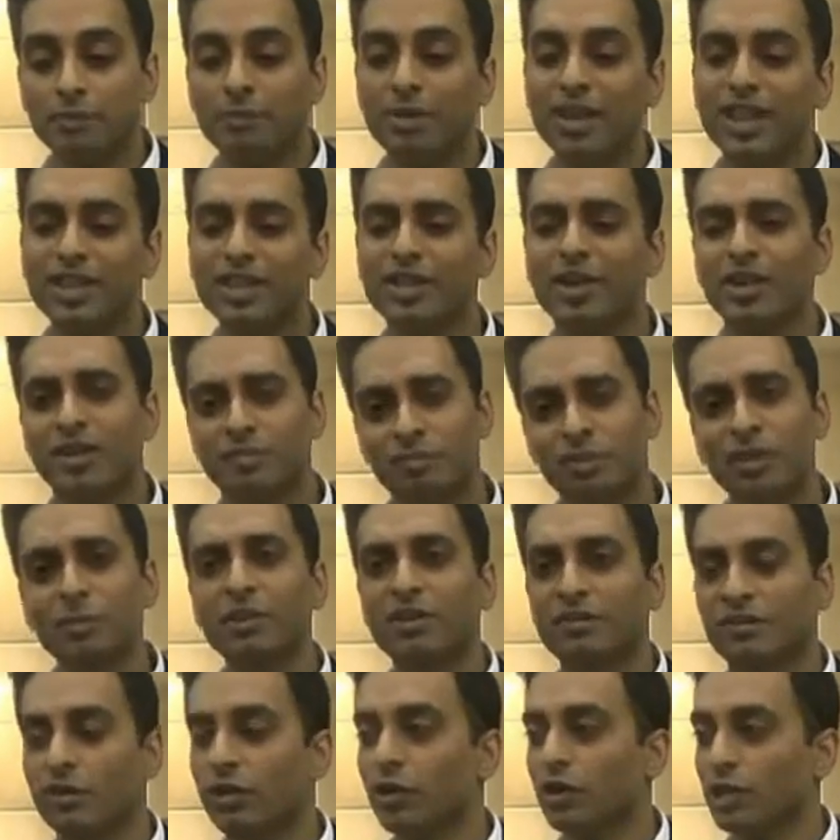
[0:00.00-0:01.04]
But I thought,
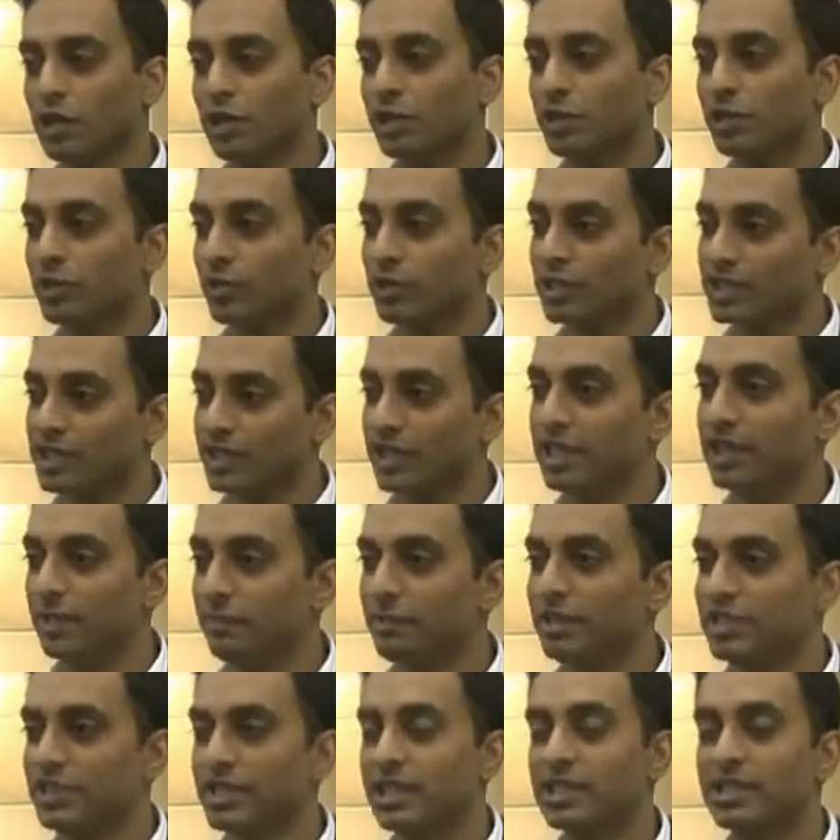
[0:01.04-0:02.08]
people have heard it in New York City,
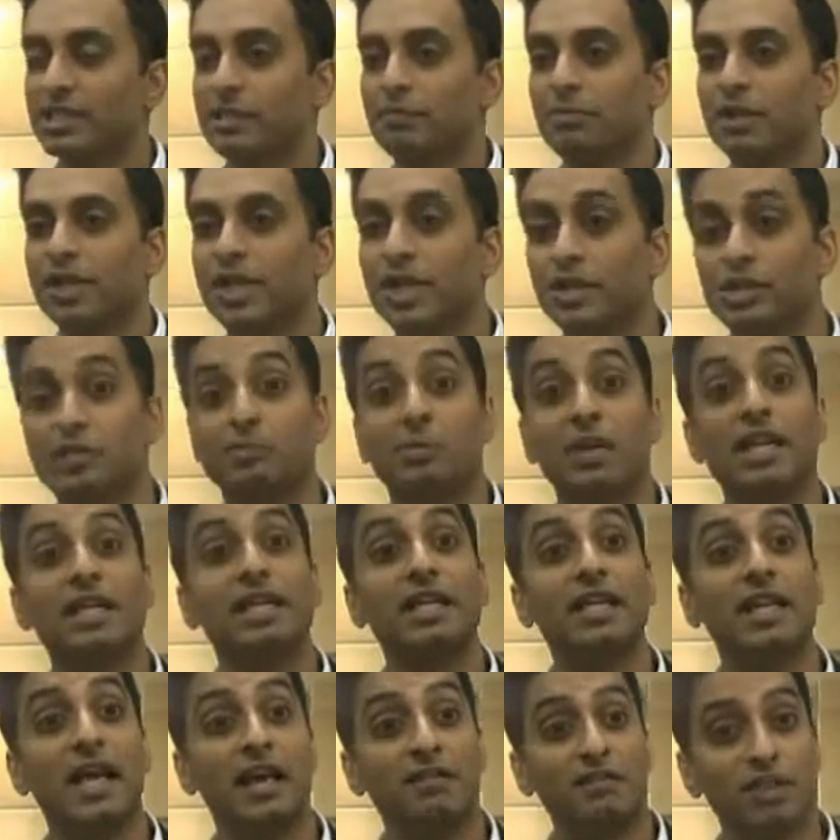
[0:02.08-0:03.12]
let me sing something else, but I
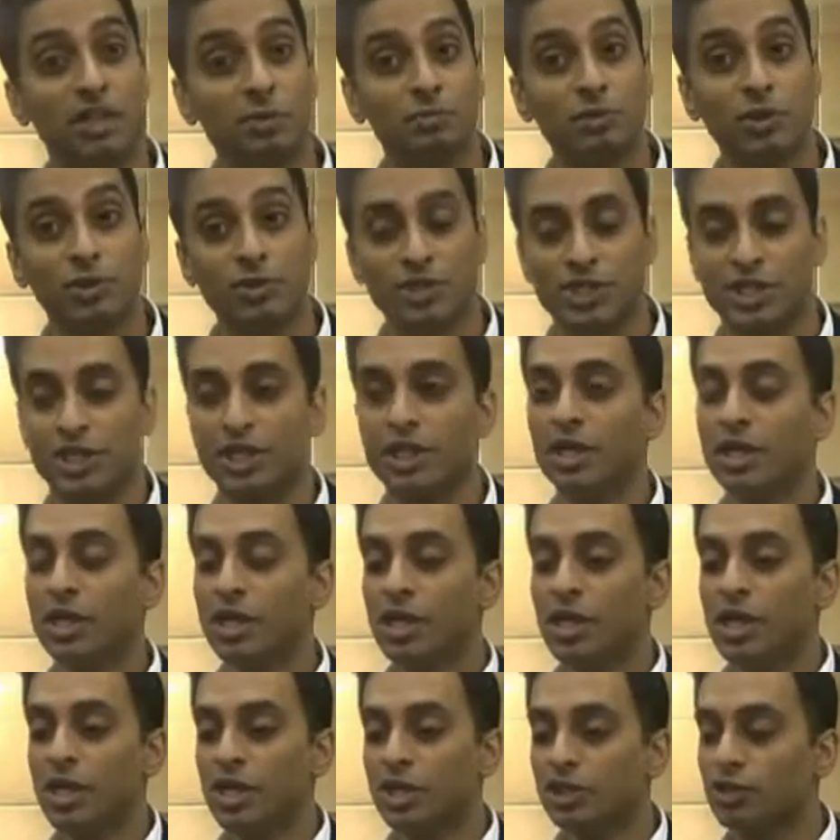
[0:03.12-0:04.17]
didn't have any music.
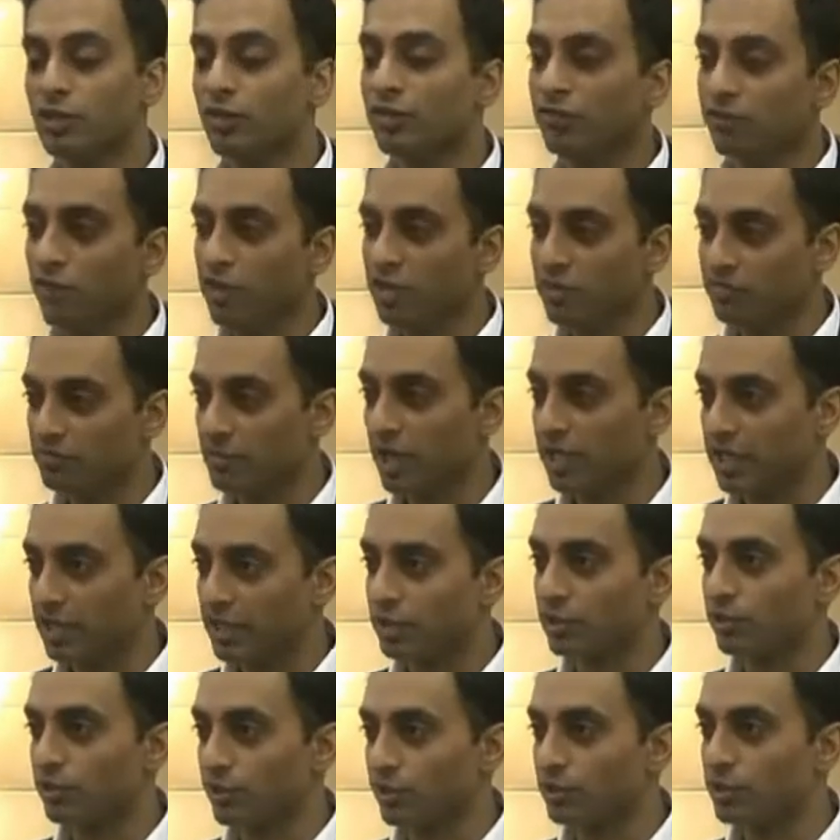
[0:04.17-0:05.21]
So a friend of mine
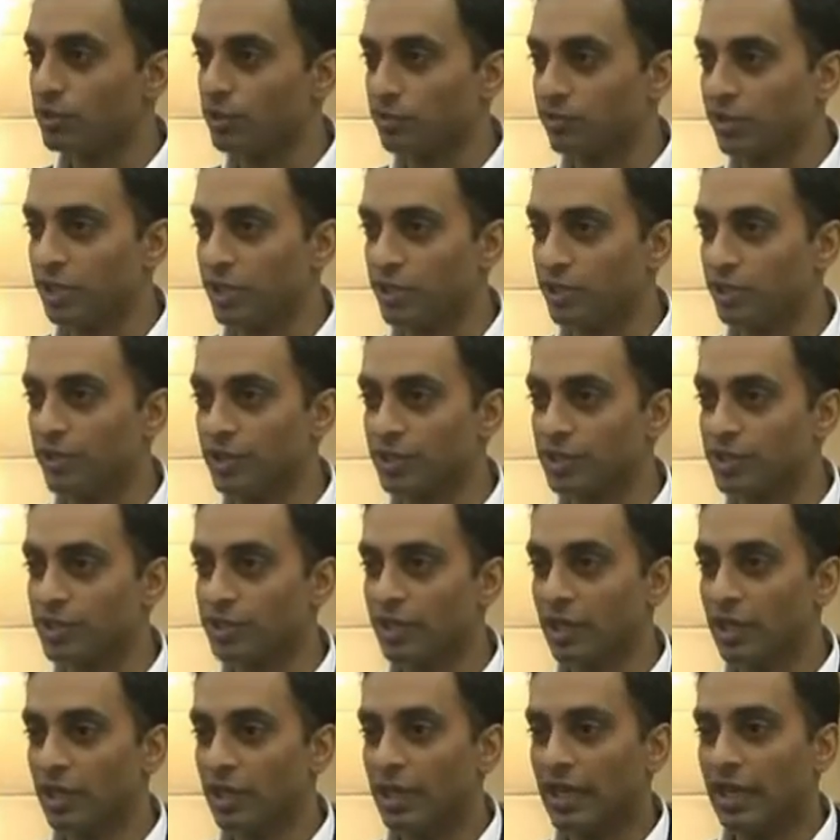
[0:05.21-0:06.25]
introduced me to
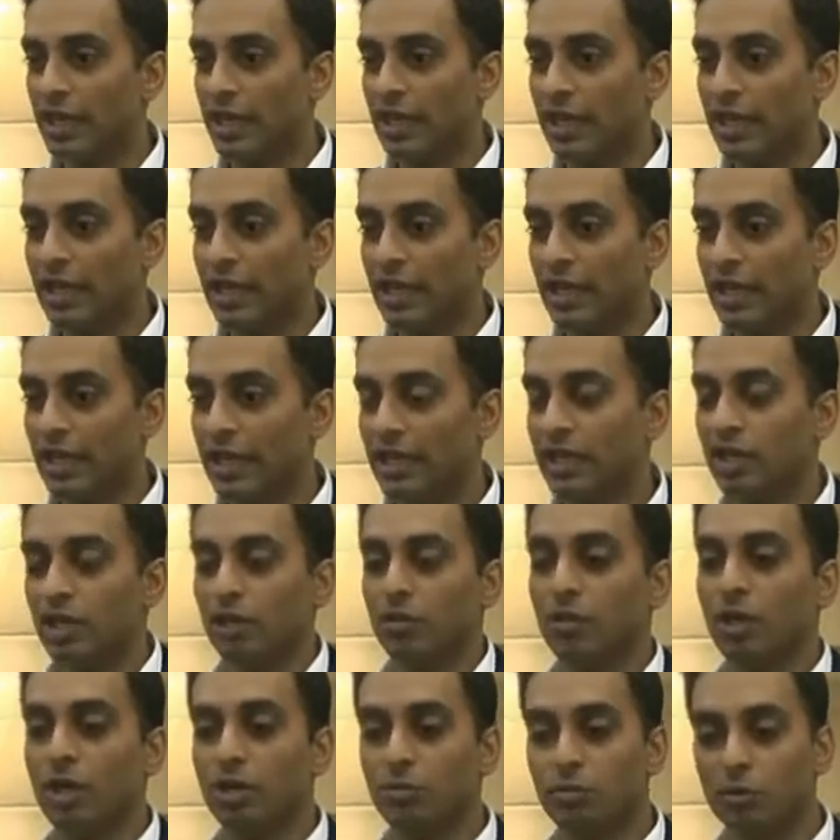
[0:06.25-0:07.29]
this
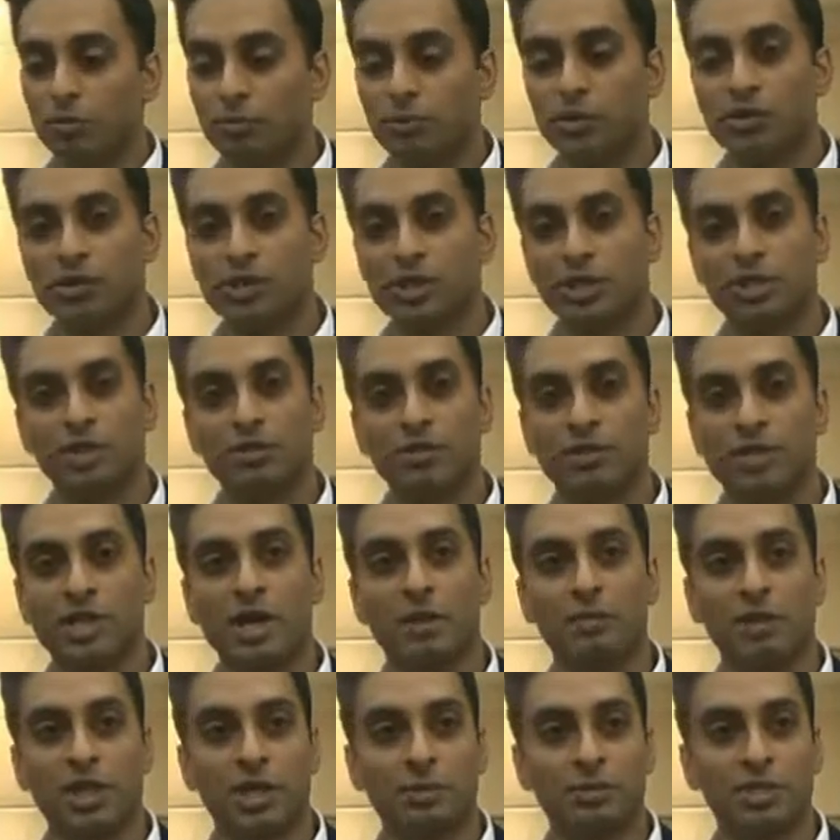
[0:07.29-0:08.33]
incredible musician who's
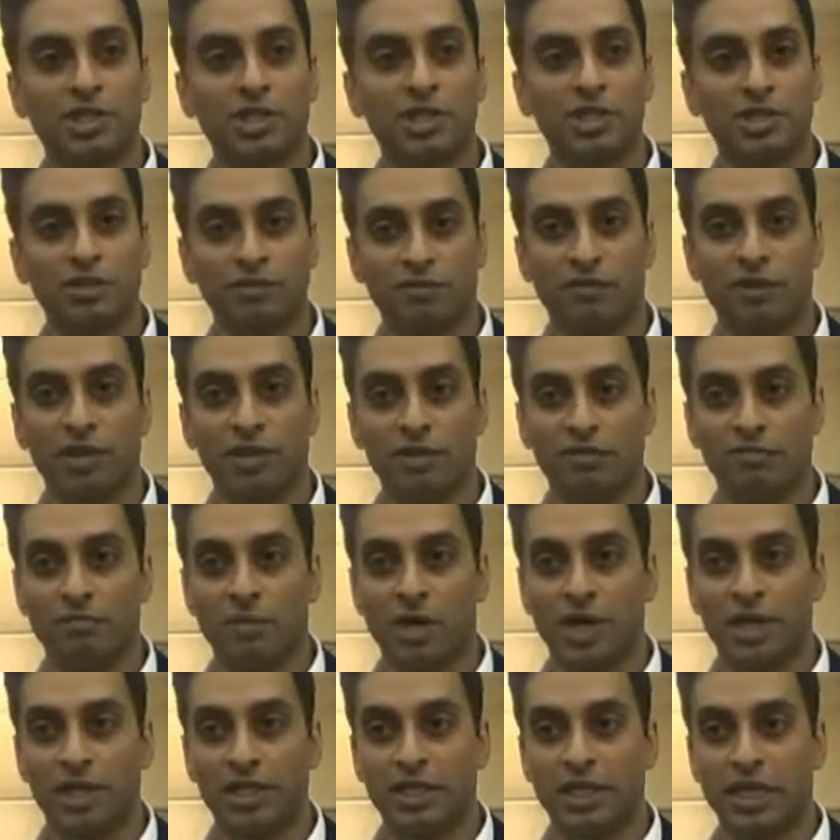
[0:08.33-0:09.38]
now become a dear friend of
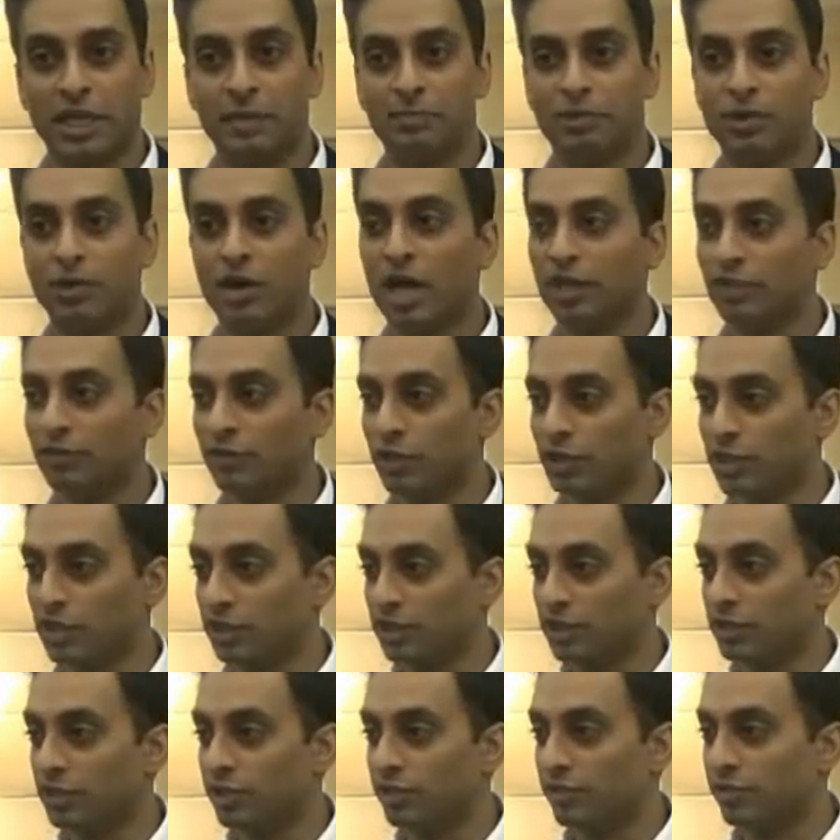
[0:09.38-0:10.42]
mine, named
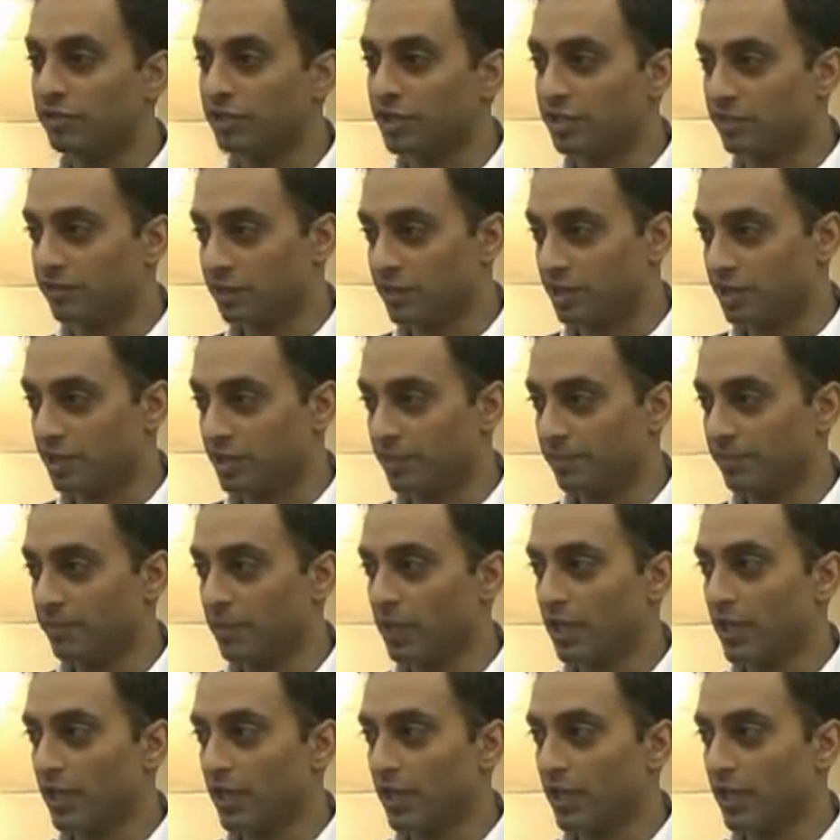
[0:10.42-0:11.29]
Radovan Jovicevic.